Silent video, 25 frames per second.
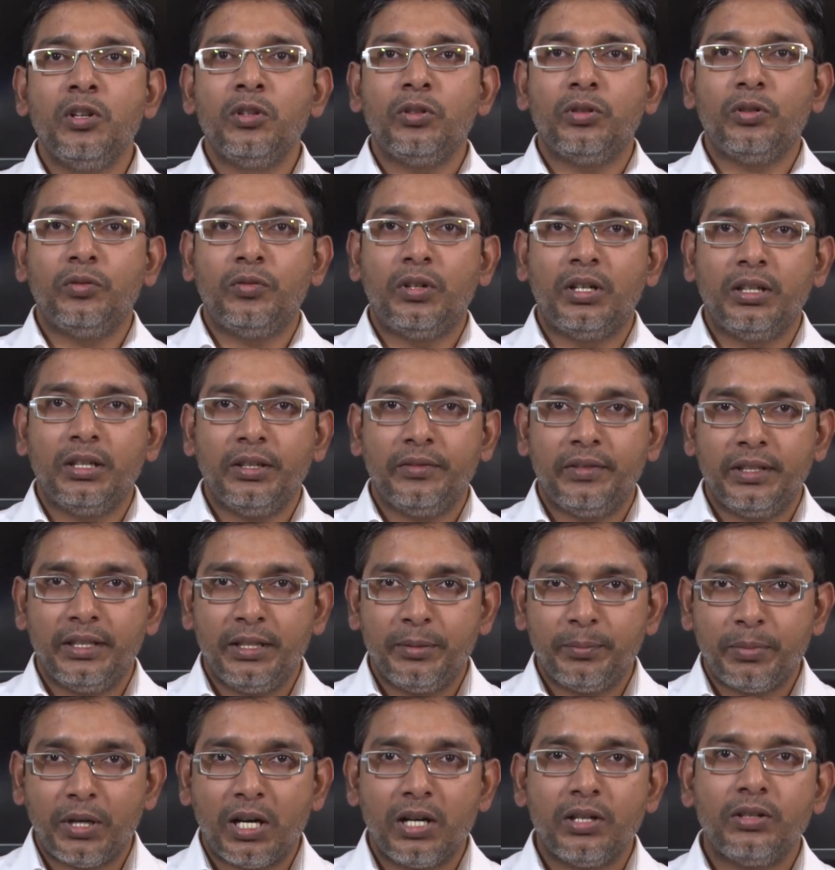So, whatever
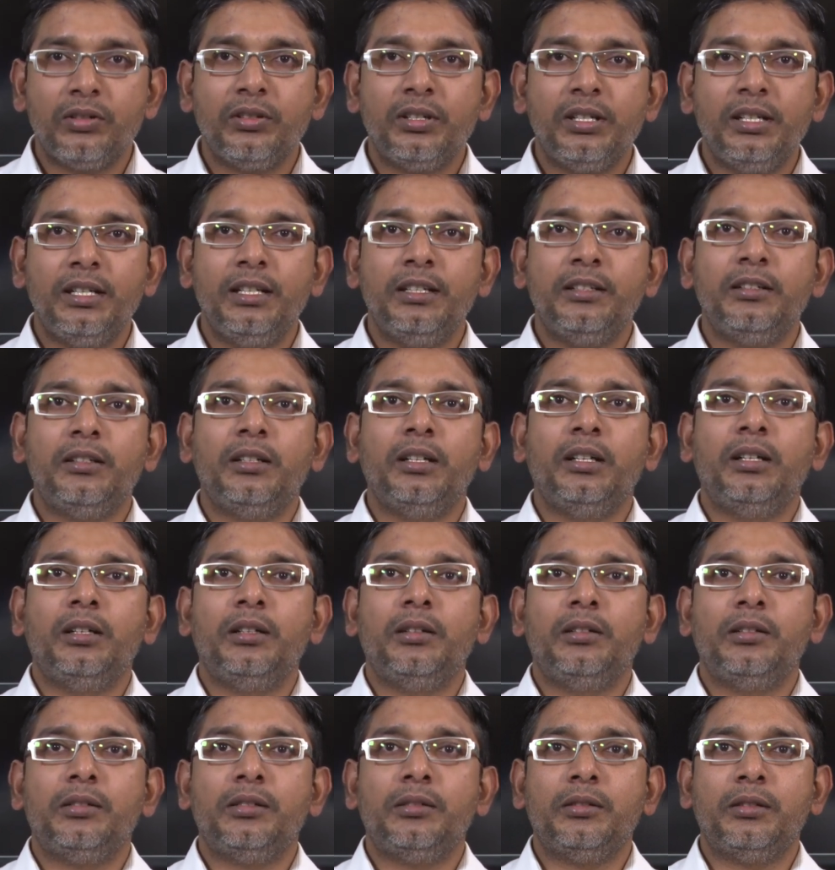the particulate
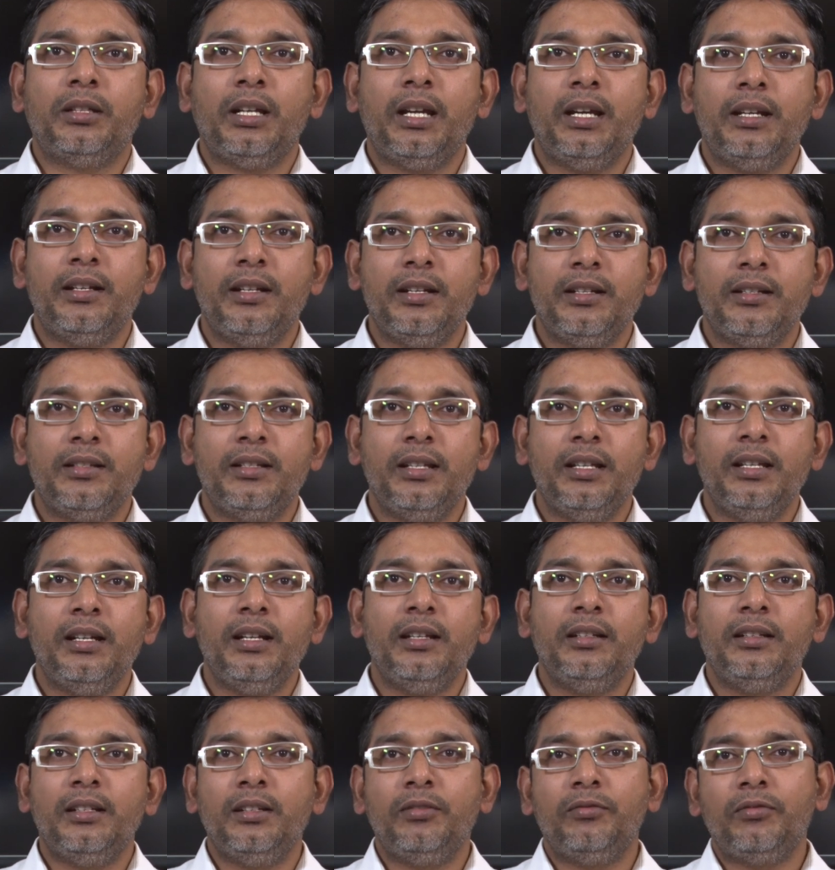uh, state is there
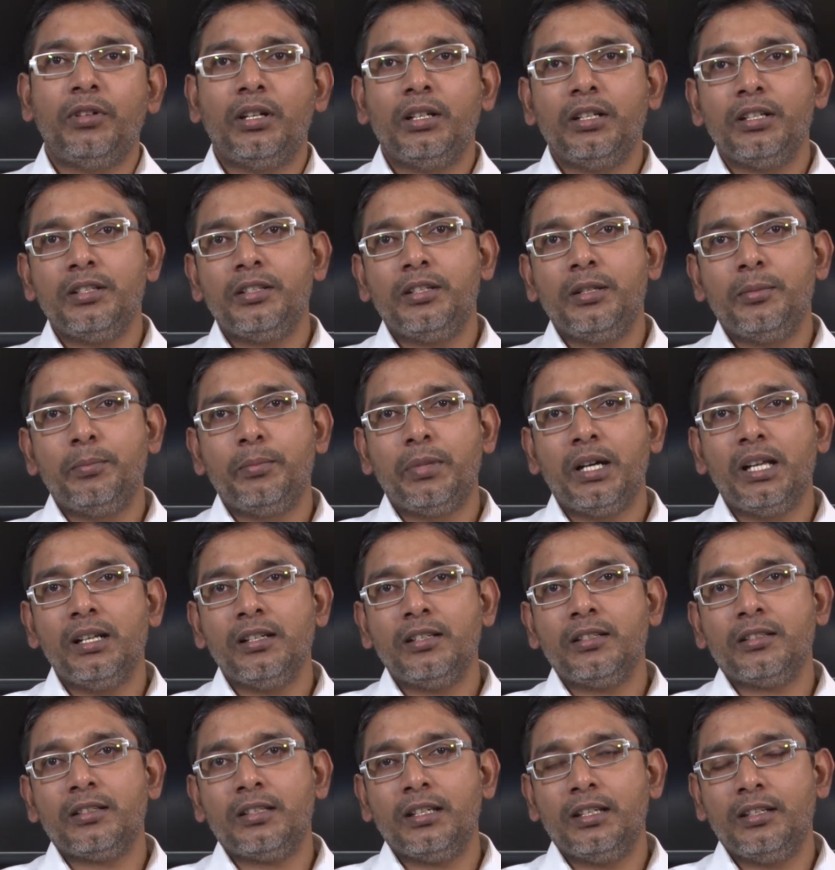and then what is the
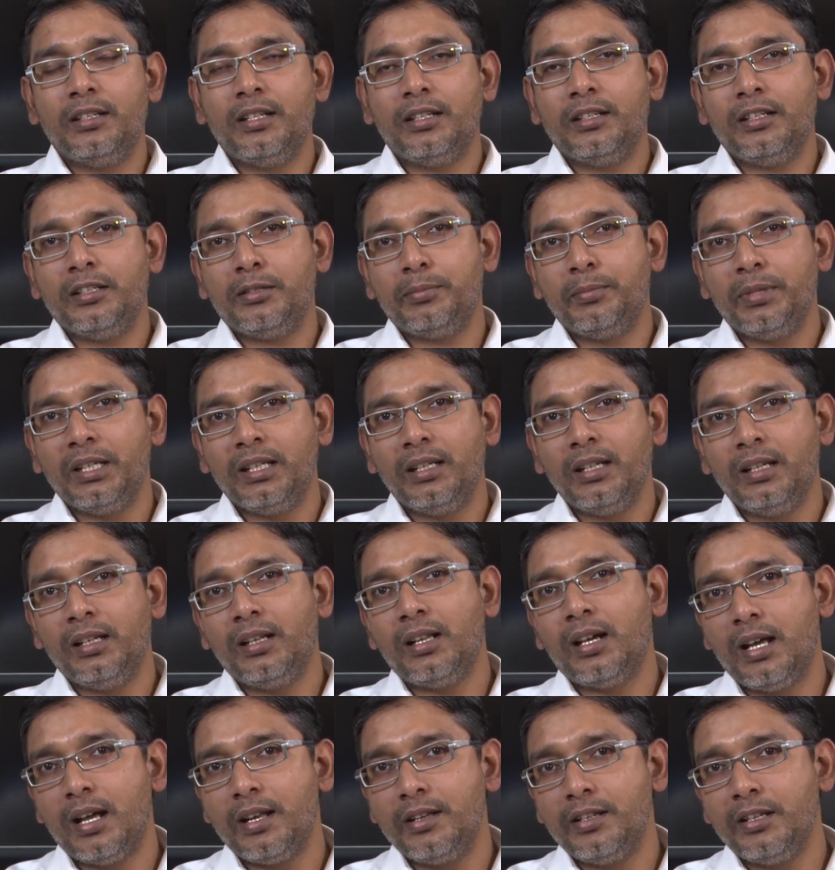bulk state that is bigger
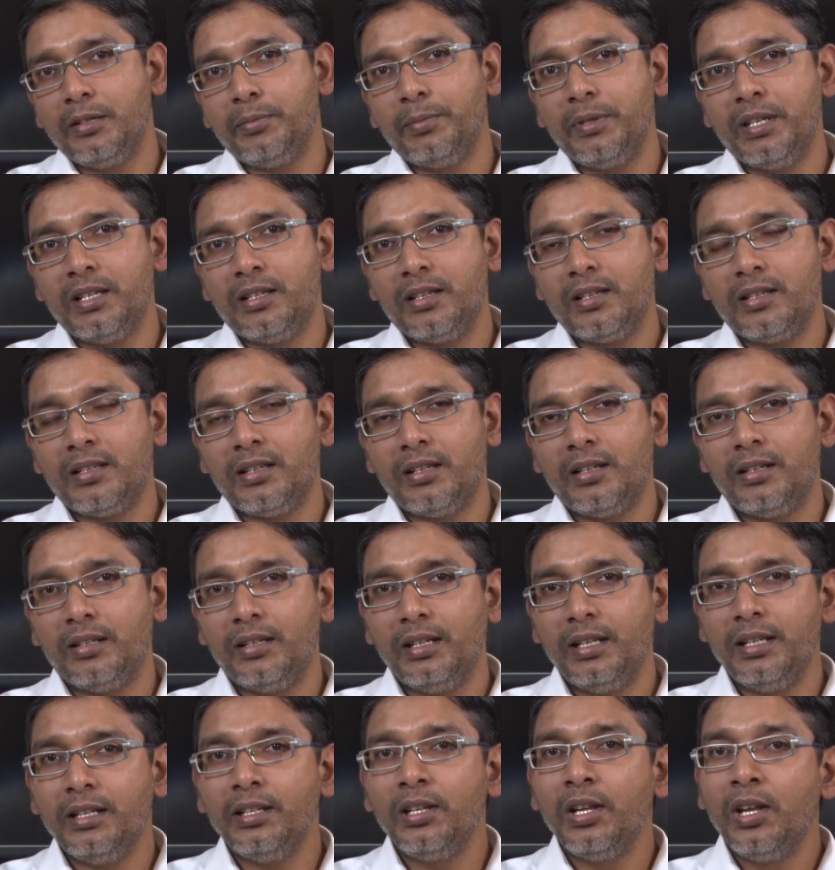larger pieces are
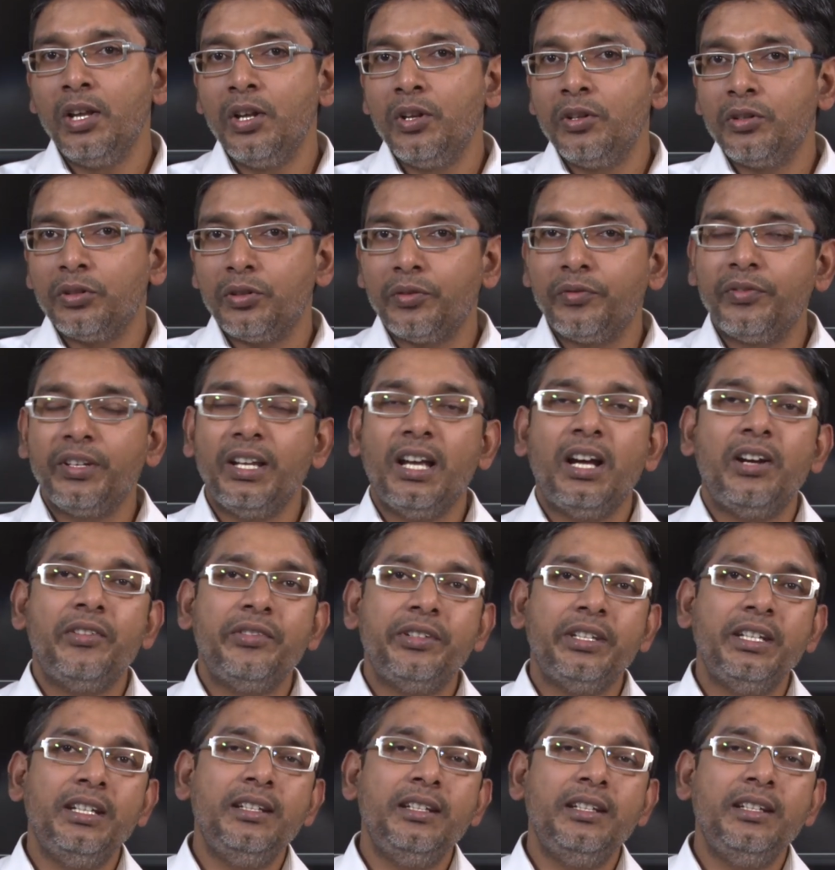there. So, we have